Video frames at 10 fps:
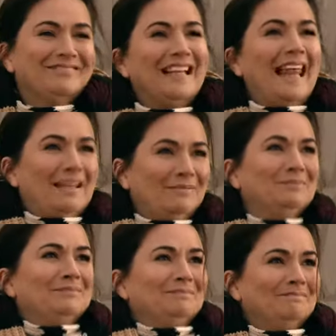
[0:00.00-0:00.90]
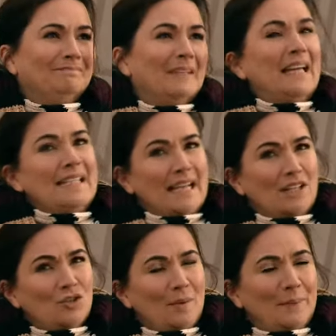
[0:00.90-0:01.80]
Glenn. He
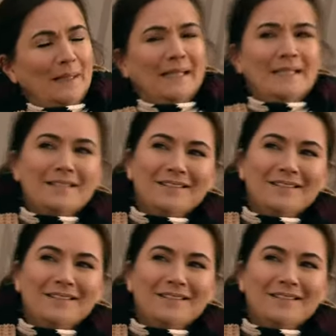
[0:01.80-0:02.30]
sells trampolines.